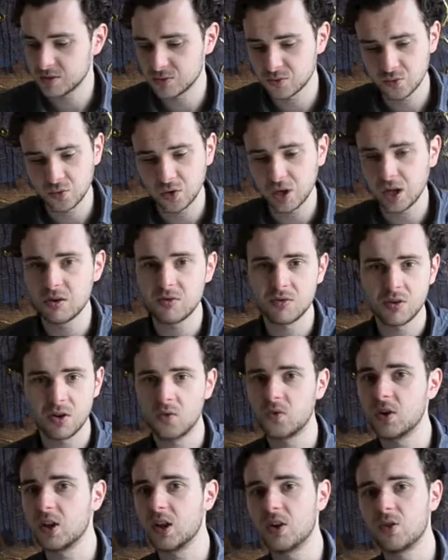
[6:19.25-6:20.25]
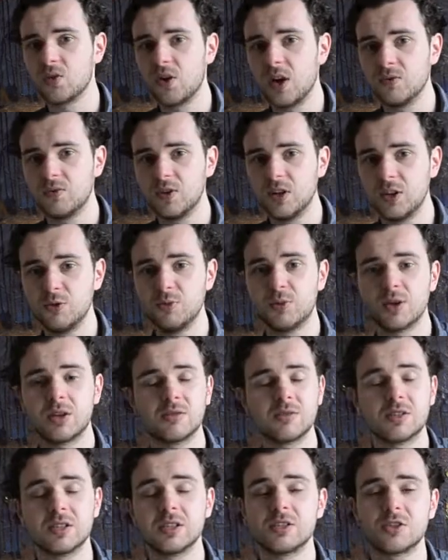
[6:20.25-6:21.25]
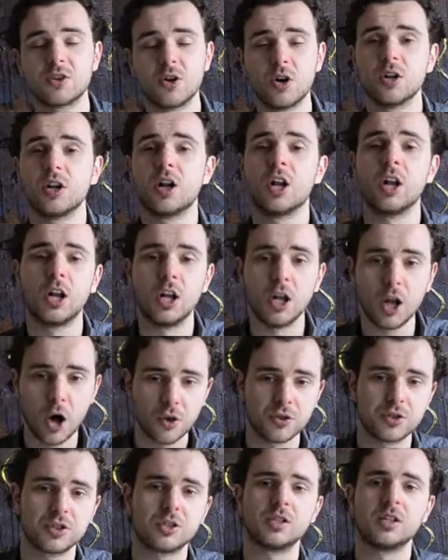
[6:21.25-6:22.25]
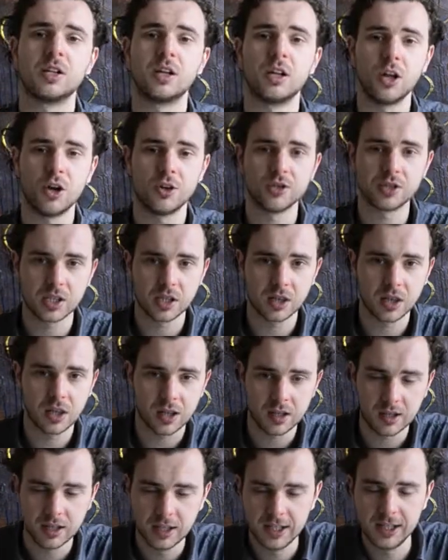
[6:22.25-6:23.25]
Really, really, really great value because it has got lots and lots in there